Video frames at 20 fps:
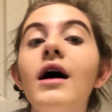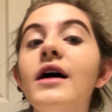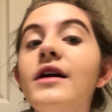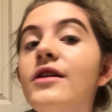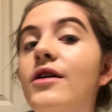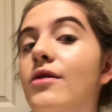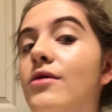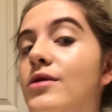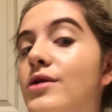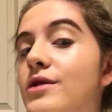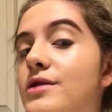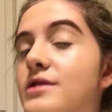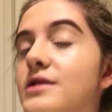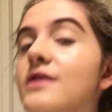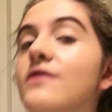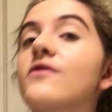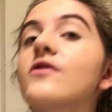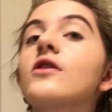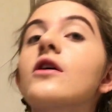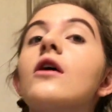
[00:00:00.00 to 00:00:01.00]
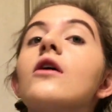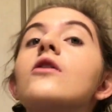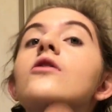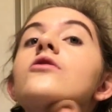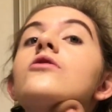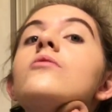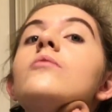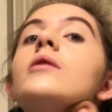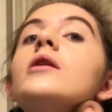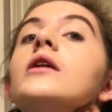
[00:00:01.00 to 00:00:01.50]
I know it looks a different color
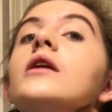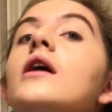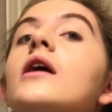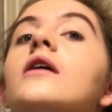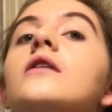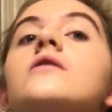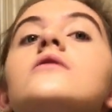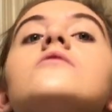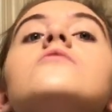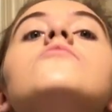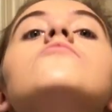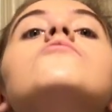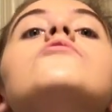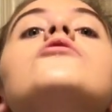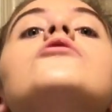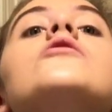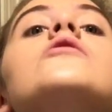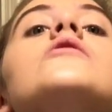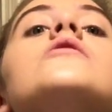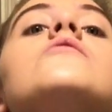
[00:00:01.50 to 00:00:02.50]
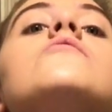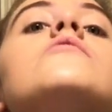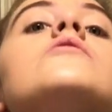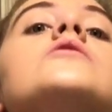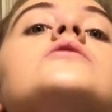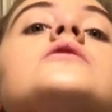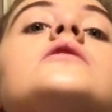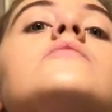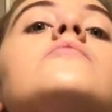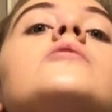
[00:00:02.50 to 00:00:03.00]
than my neck. Don't worry,
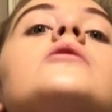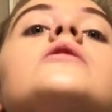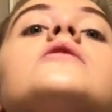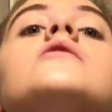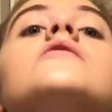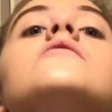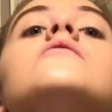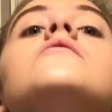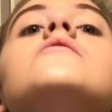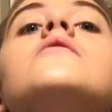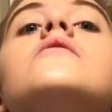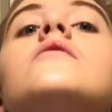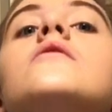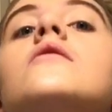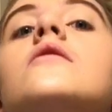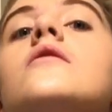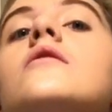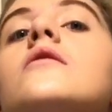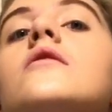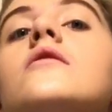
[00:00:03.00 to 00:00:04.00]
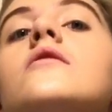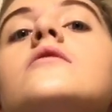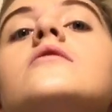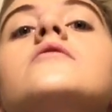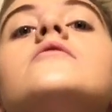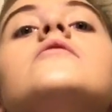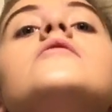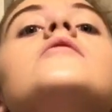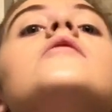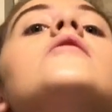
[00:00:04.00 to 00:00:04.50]
once I blend it
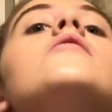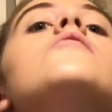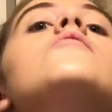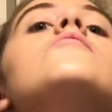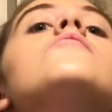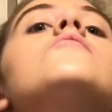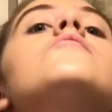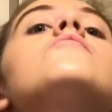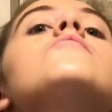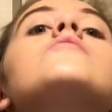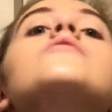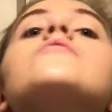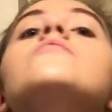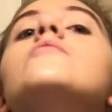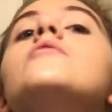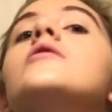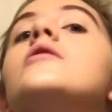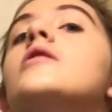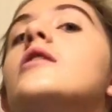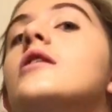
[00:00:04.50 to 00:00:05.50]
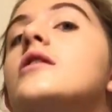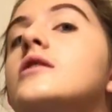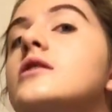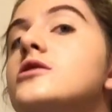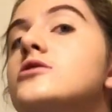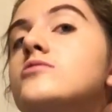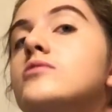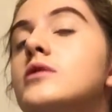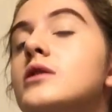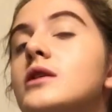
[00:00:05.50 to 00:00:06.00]
down with my neck.
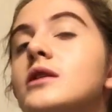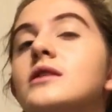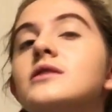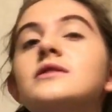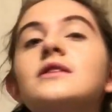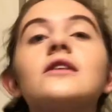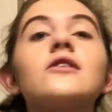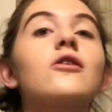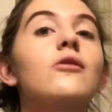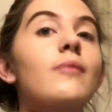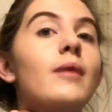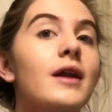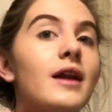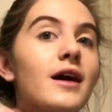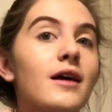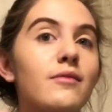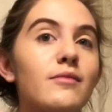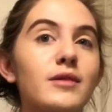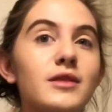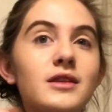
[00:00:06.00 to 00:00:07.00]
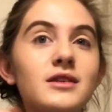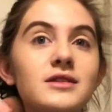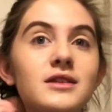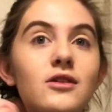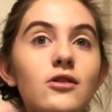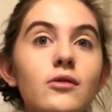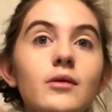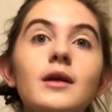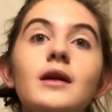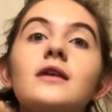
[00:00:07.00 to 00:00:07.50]
It's really the center of my neck. The
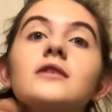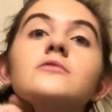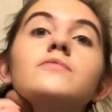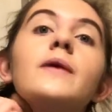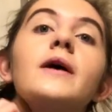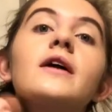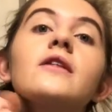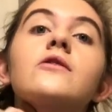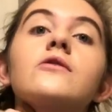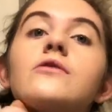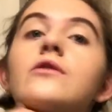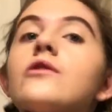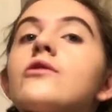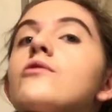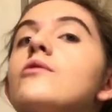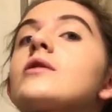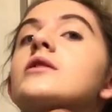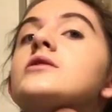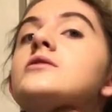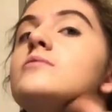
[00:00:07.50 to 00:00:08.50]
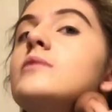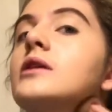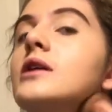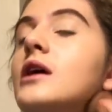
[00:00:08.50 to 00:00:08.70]
center of my neck's paler than the rest of